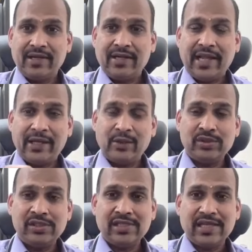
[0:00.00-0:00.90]

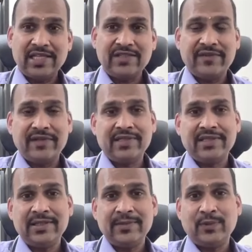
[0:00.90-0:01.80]
diagnosis as well as
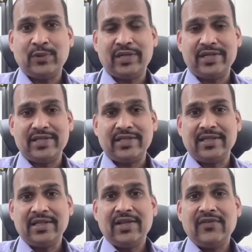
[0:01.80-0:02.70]
see progression.
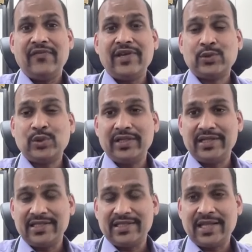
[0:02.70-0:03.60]
Vascular
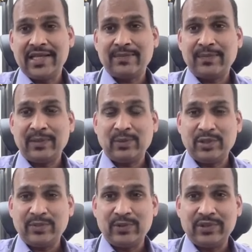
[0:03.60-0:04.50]
disease like pulmonary
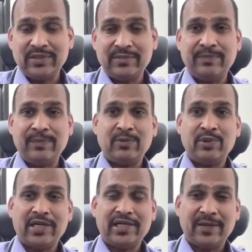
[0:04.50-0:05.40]
embolism, pulmonary
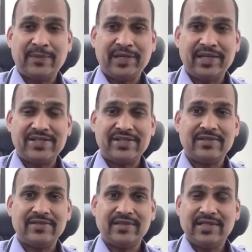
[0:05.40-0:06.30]
arterial hypertension.
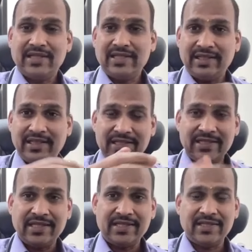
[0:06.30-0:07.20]
In these
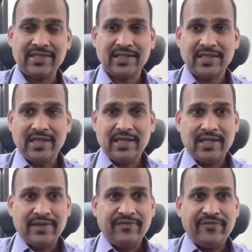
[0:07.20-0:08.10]
cases,
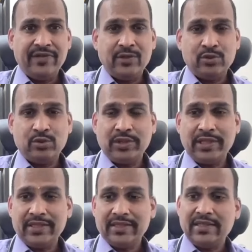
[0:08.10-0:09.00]
we used to
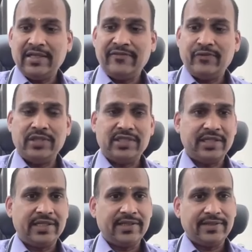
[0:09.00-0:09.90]
get diffusion
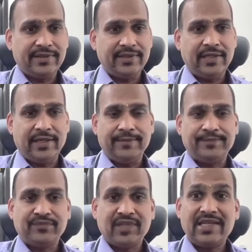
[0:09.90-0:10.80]
study done.
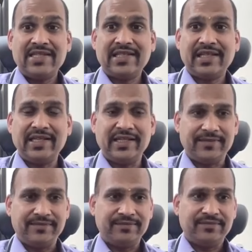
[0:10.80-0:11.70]
Screening,